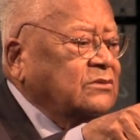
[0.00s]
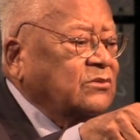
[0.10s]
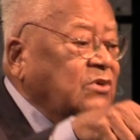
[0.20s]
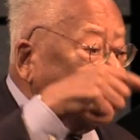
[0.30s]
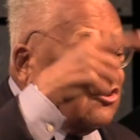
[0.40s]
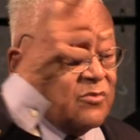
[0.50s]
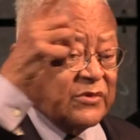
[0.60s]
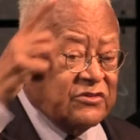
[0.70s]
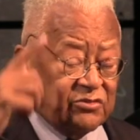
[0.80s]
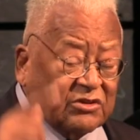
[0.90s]
we
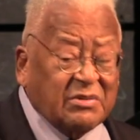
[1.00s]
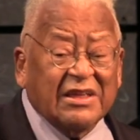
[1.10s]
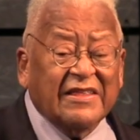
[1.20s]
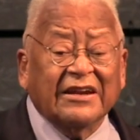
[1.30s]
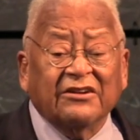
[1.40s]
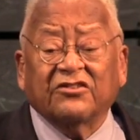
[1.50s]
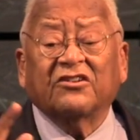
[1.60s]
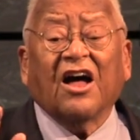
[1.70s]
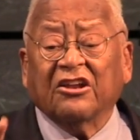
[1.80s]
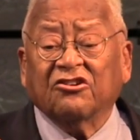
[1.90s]
humans would be then
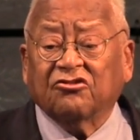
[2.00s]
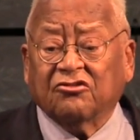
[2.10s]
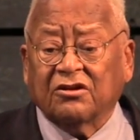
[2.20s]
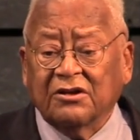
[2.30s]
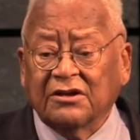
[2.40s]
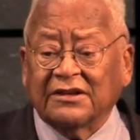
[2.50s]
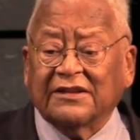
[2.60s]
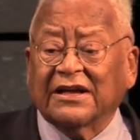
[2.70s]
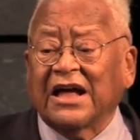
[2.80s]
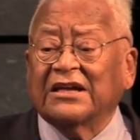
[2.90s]
astonished at
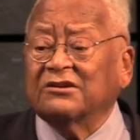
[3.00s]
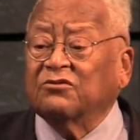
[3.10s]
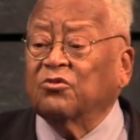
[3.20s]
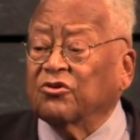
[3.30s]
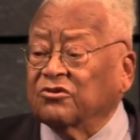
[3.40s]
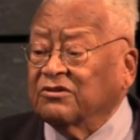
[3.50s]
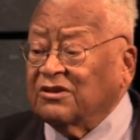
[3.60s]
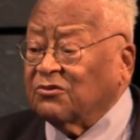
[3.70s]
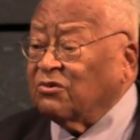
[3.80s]
the kind of world that